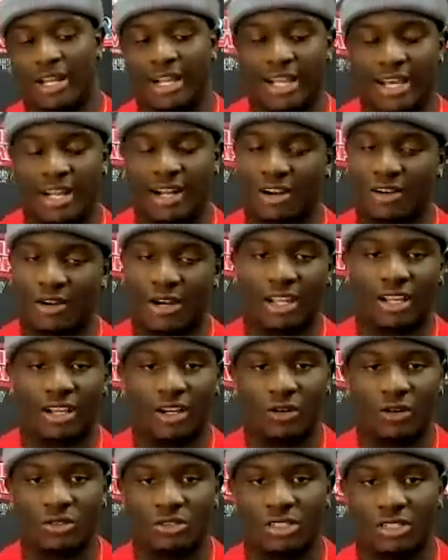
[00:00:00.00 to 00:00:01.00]
I got a great
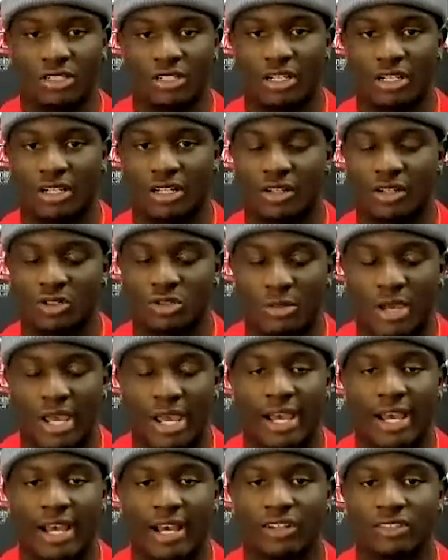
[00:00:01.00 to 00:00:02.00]
coach in Coach
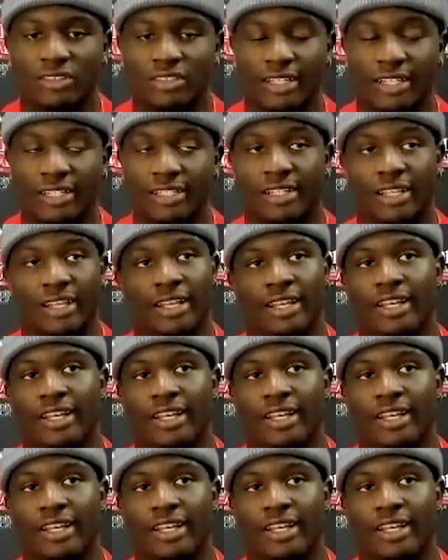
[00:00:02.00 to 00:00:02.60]
Madhouse, and